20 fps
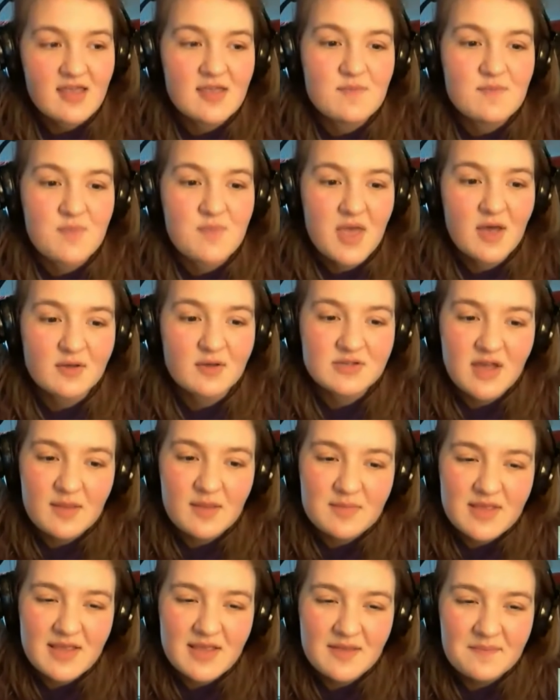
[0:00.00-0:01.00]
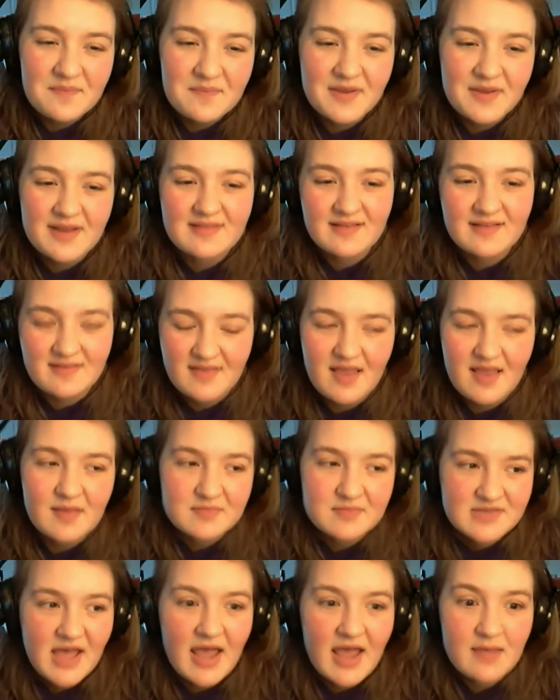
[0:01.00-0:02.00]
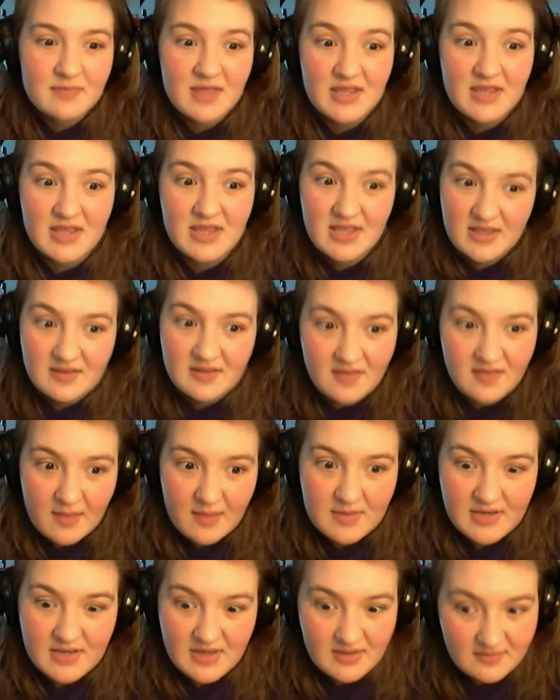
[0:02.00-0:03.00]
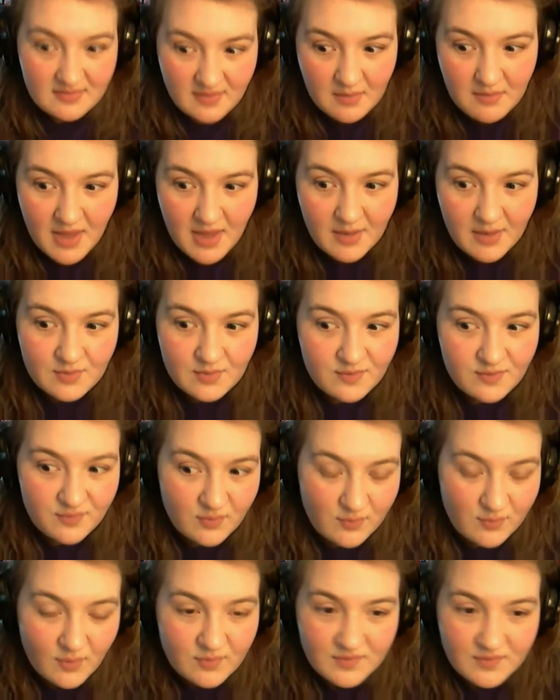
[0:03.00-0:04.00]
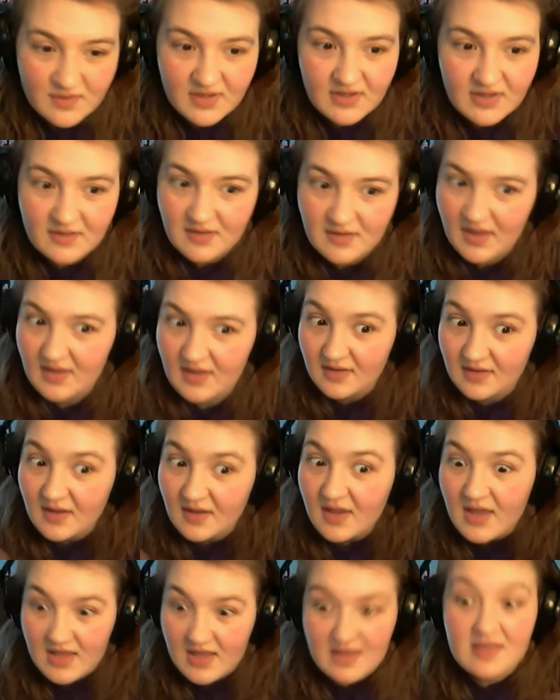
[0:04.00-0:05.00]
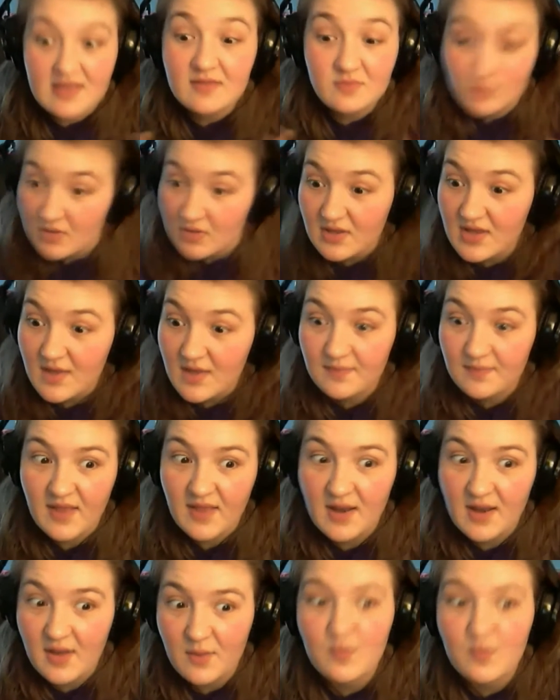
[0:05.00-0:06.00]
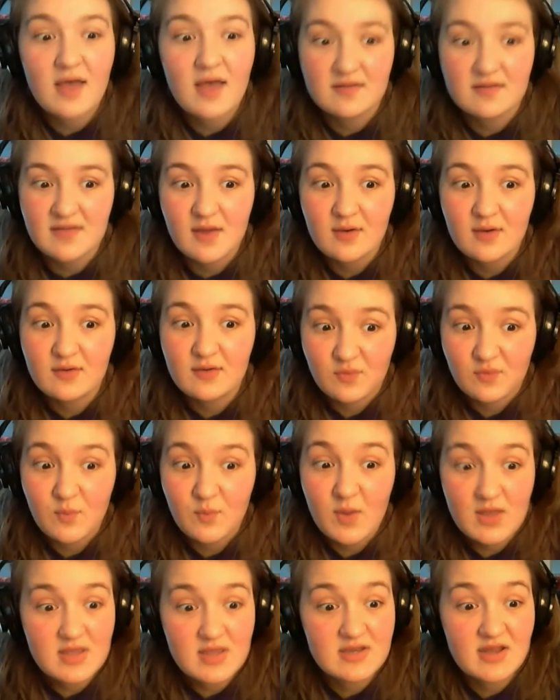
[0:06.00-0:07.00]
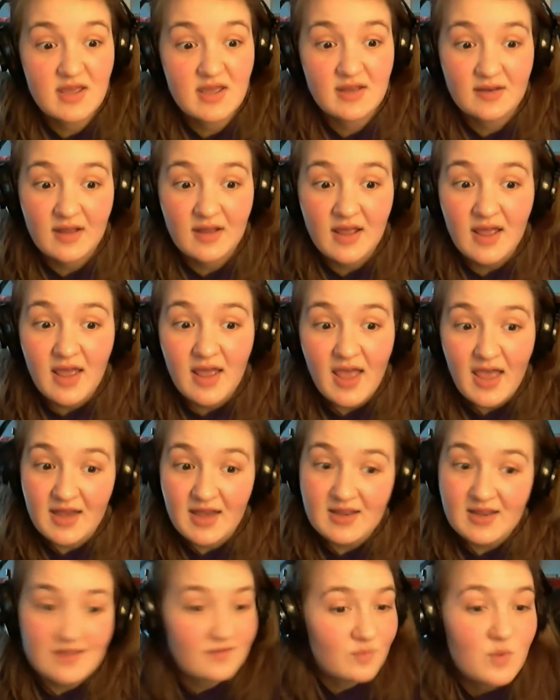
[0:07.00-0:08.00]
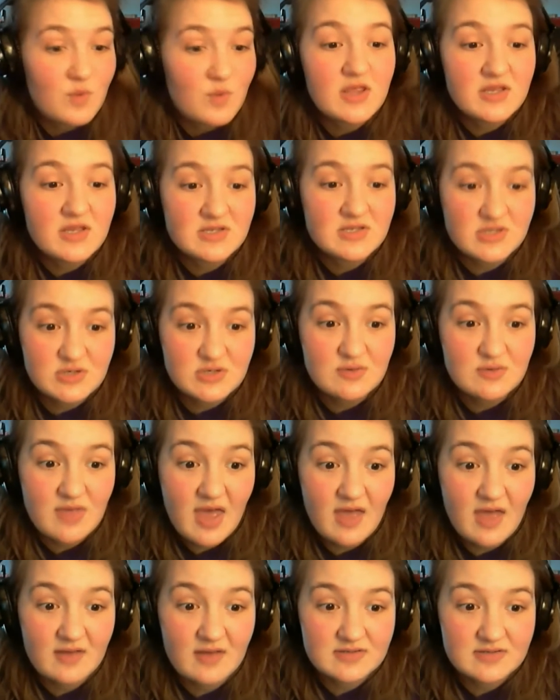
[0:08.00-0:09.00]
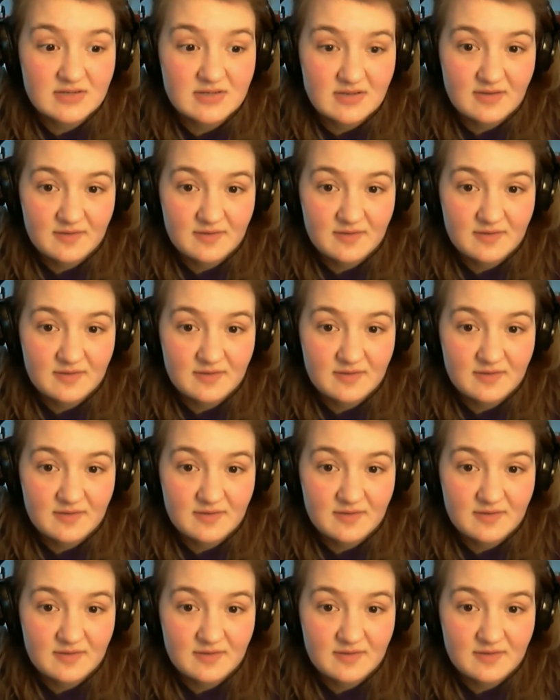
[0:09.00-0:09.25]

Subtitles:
he bailed on me, but at the same time, like, he's come back with a ferocity, like, he's really upset at Cyrus for what he did, and he's willing to do that.